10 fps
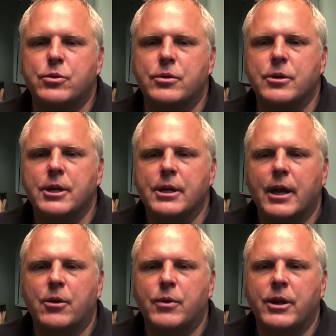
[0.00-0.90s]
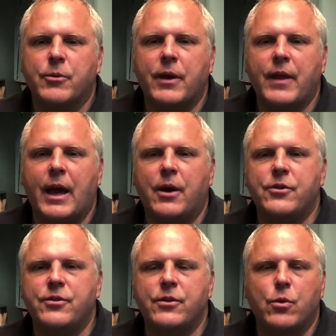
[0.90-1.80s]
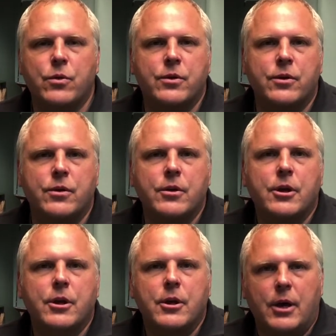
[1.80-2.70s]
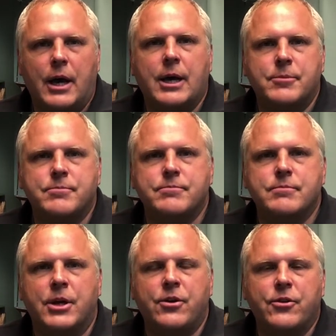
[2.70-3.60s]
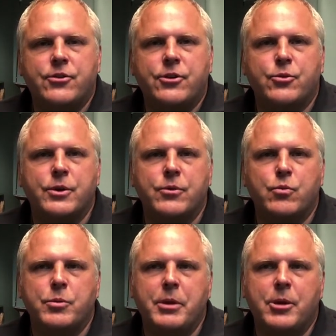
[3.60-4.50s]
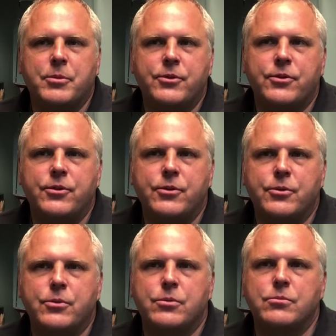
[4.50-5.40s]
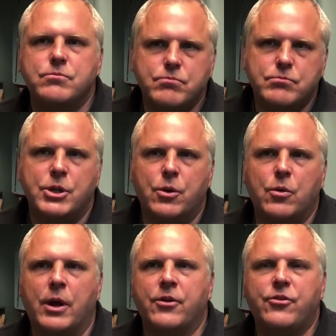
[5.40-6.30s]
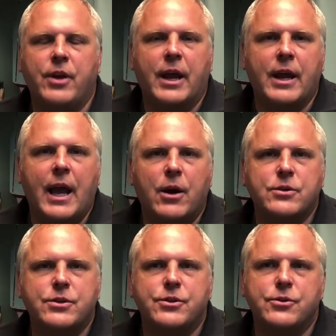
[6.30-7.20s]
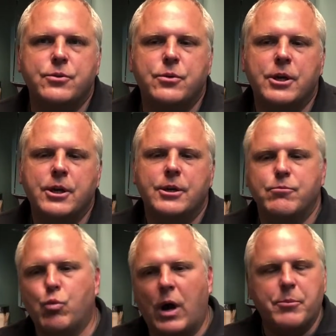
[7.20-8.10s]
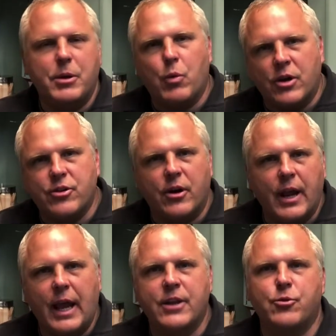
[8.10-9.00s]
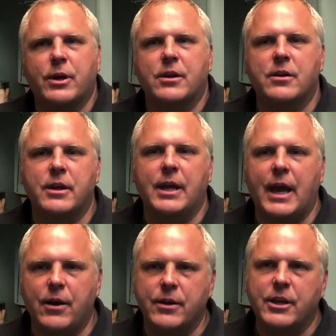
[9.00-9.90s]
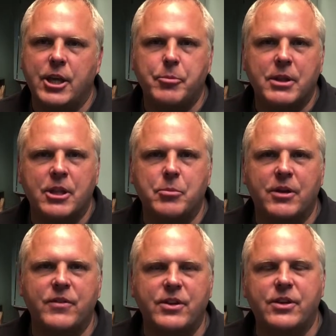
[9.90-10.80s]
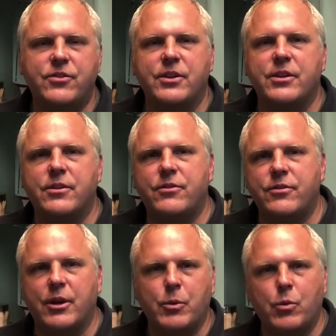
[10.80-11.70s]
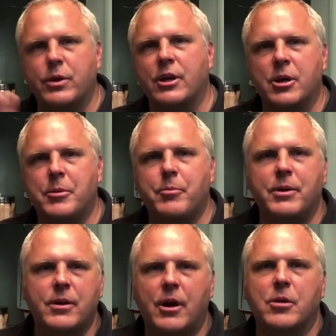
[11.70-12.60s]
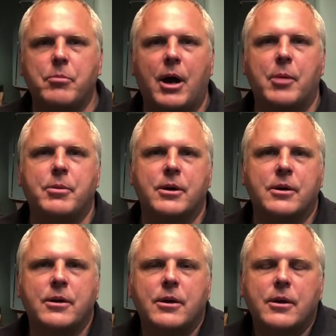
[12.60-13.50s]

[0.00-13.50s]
are kind of running around the house, and the older adult children would be able to, you know, understand how to be washing our hands regularly, how to keep a little bit of a distance, that we wouldn't come up and hug Papa.